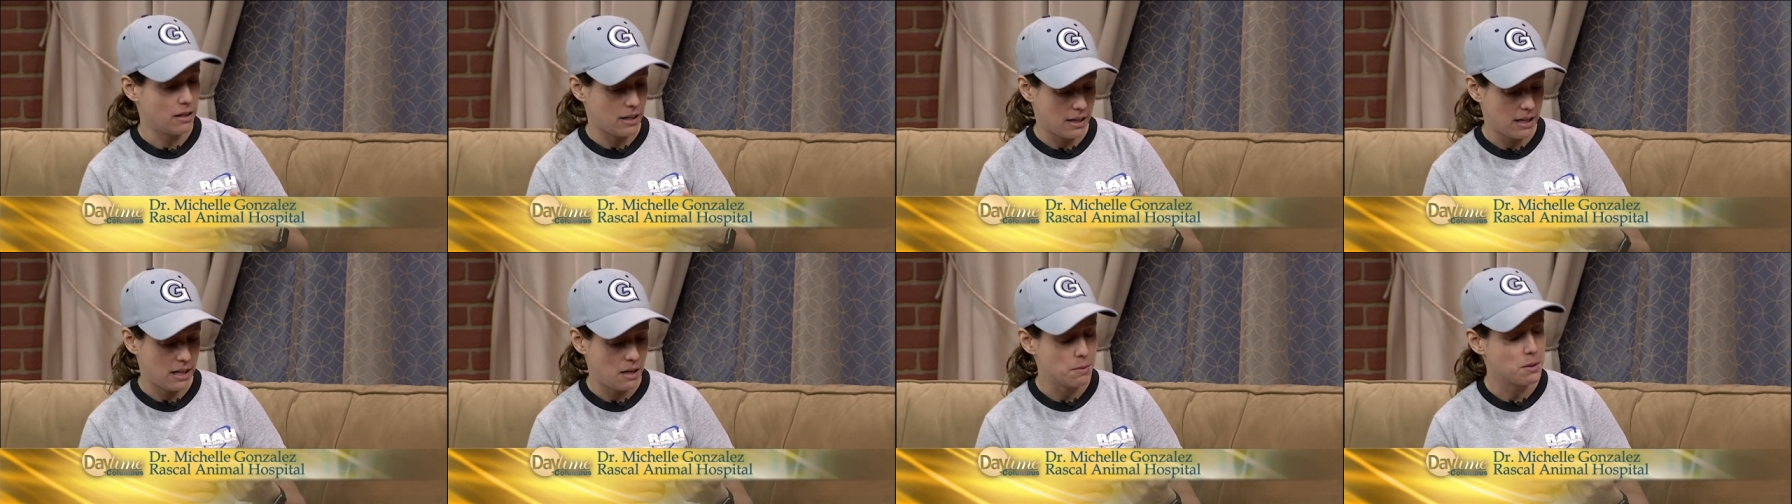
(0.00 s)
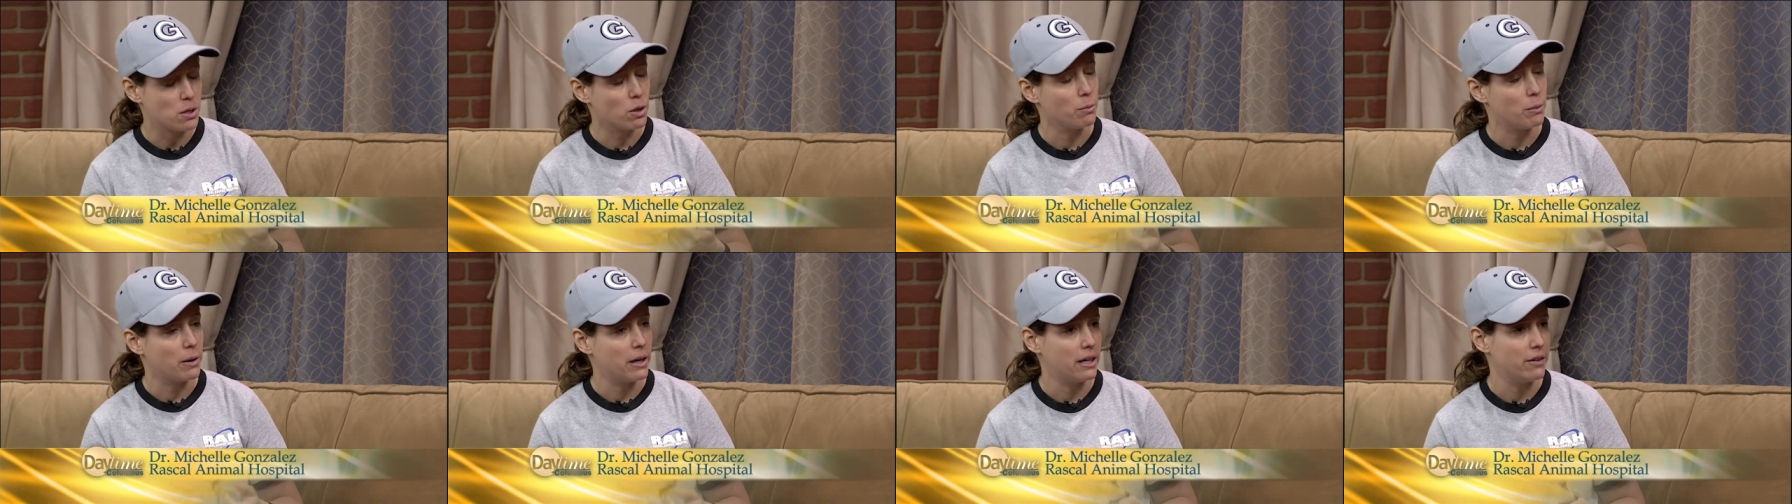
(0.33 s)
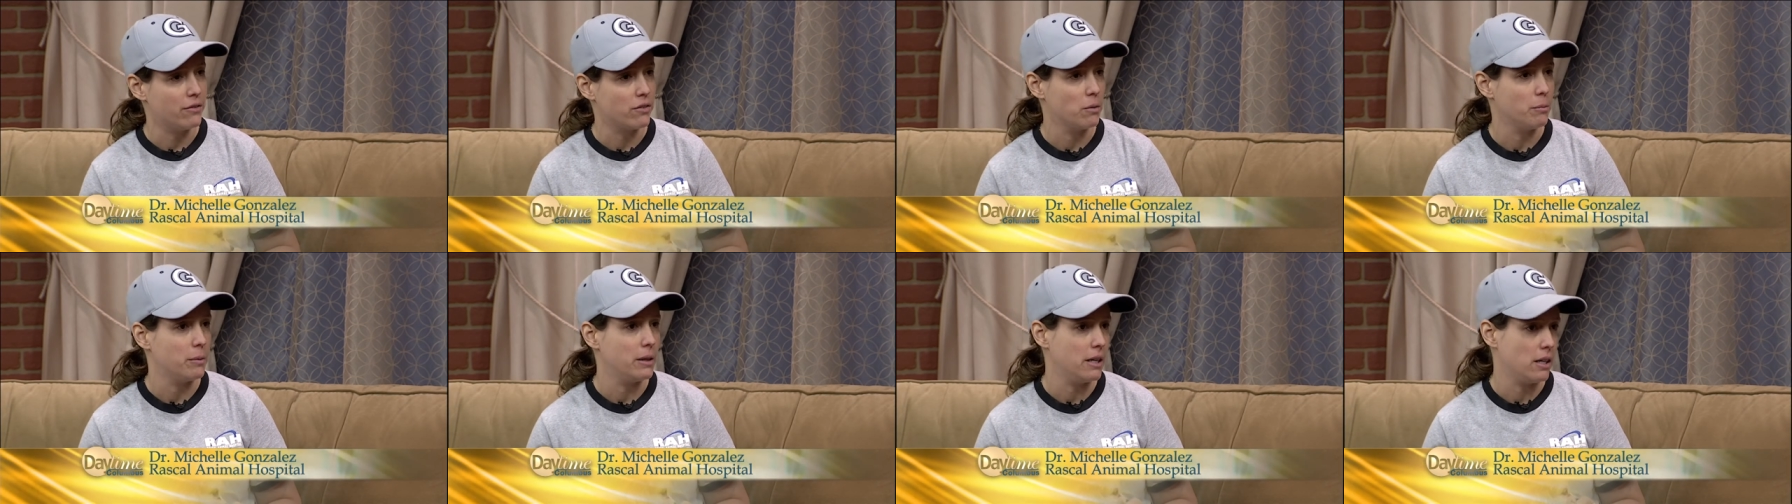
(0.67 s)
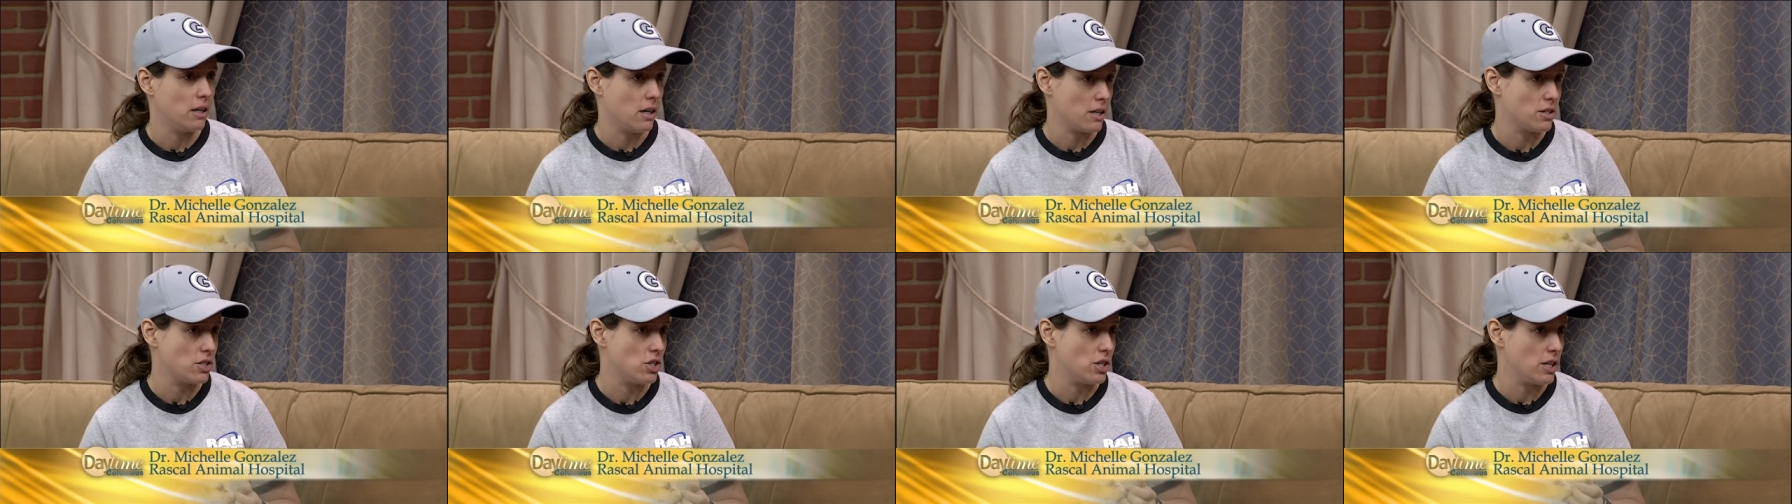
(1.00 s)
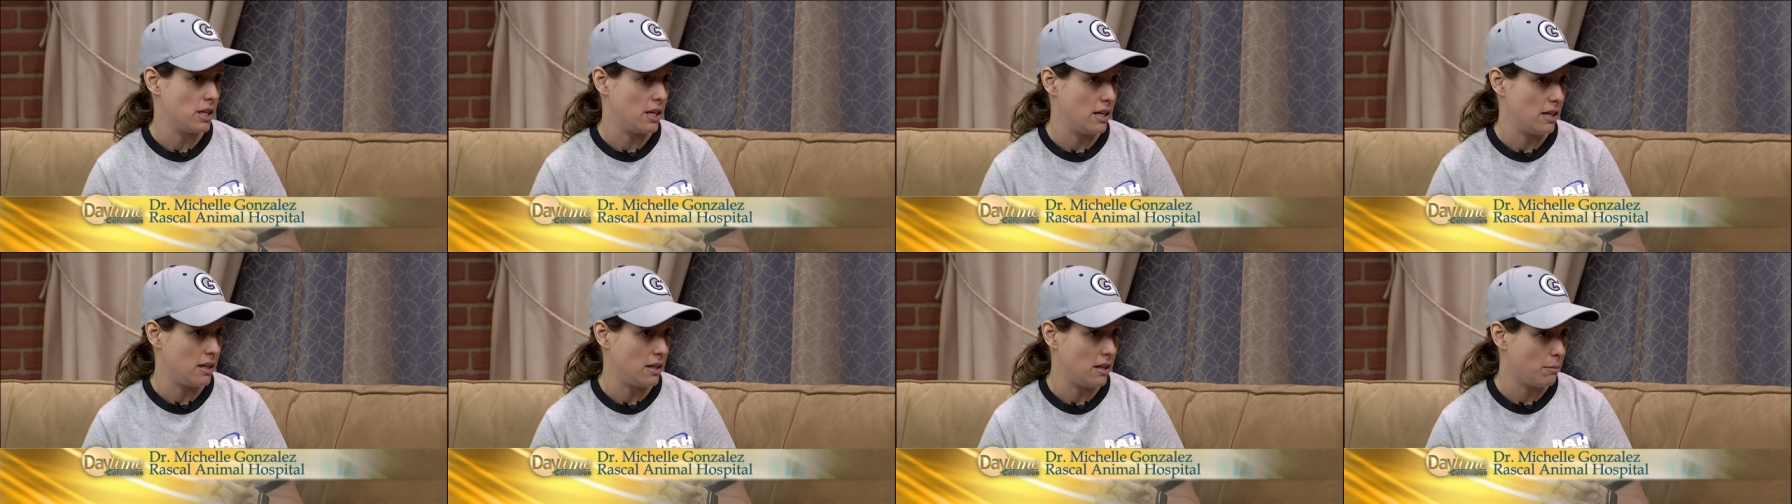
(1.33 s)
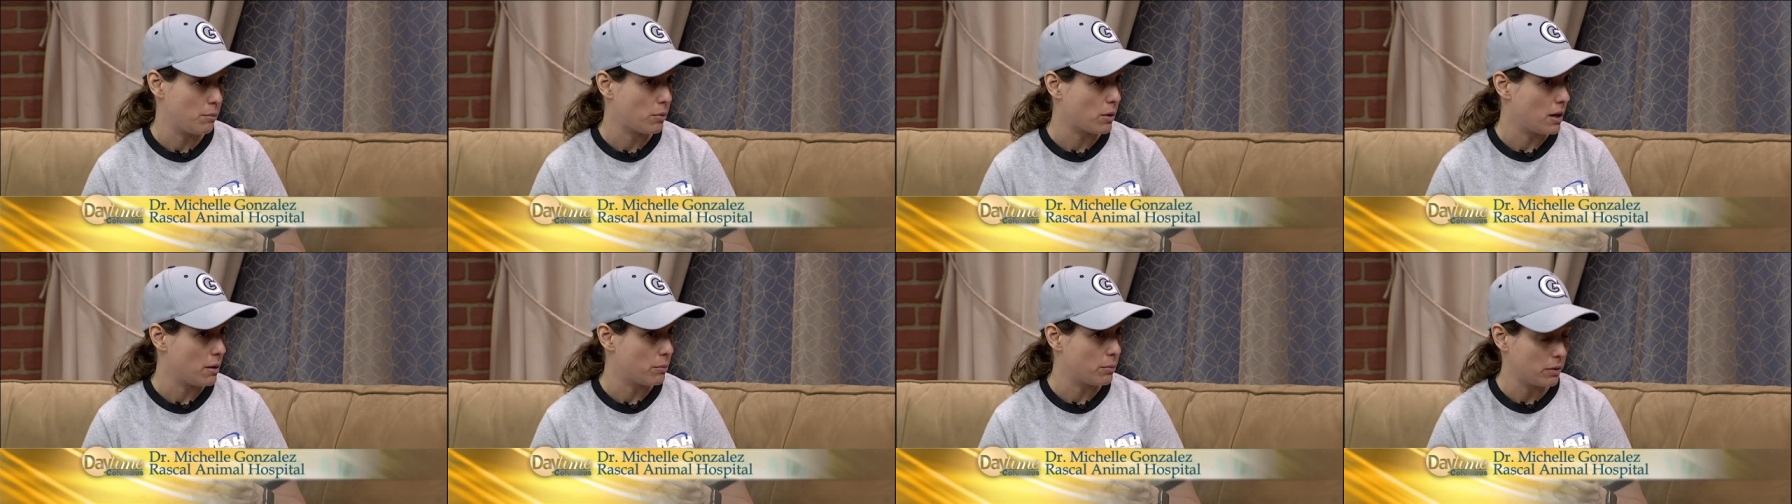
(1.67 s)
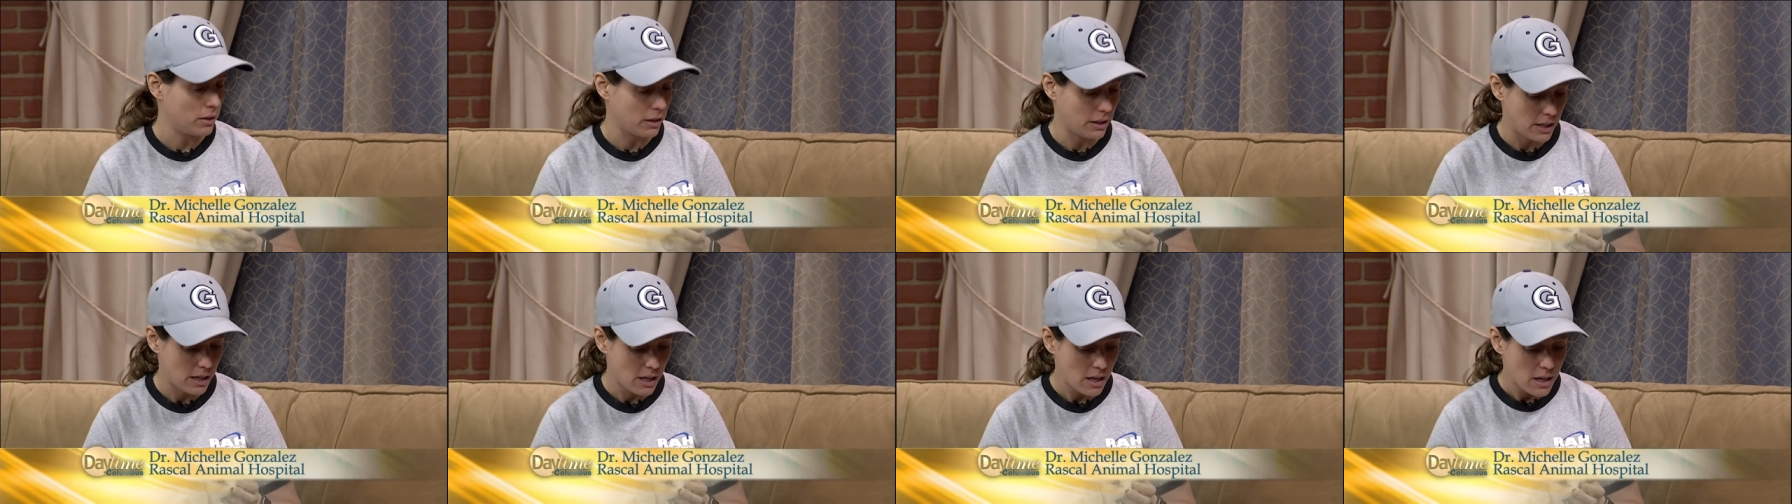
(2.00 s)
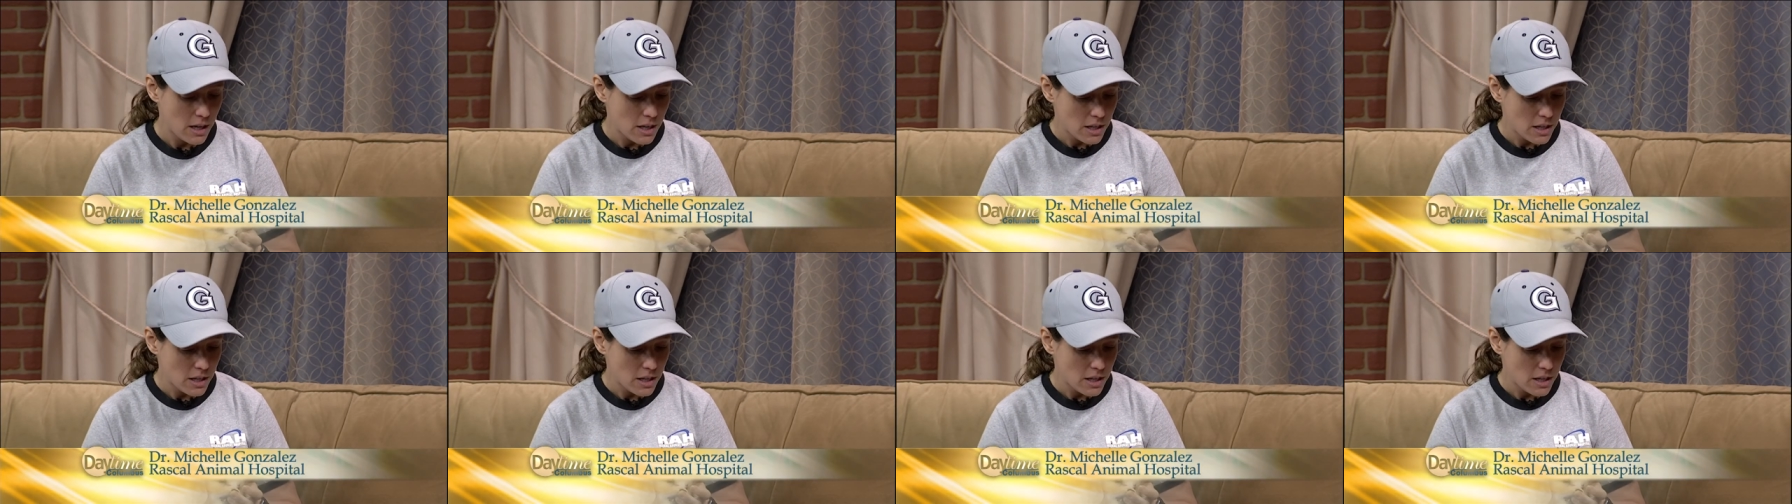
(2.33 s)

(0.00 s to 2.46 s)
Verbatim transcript: it keeps her body from being oxygenated properly.